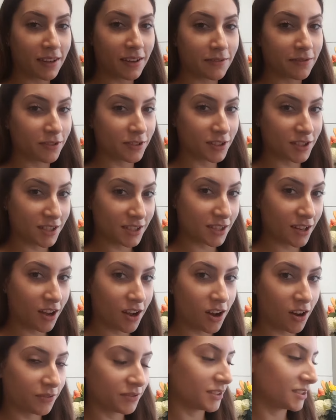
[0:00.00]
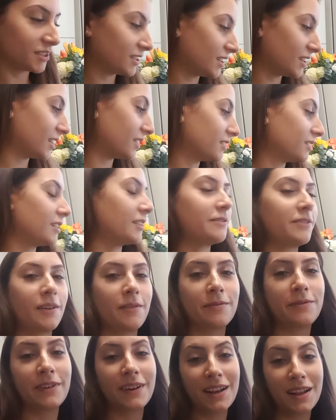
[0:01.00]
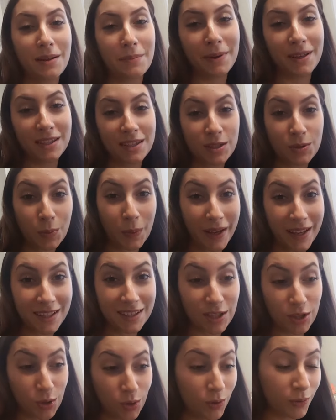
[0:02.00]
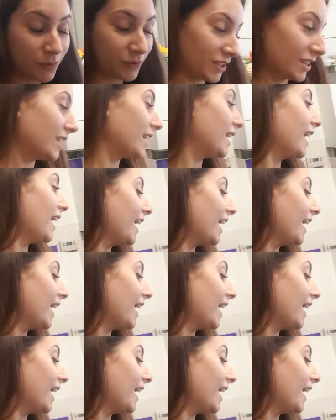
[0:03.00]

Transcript: it for a dessert after dinner if I'm feeling a bit sweet-toothed.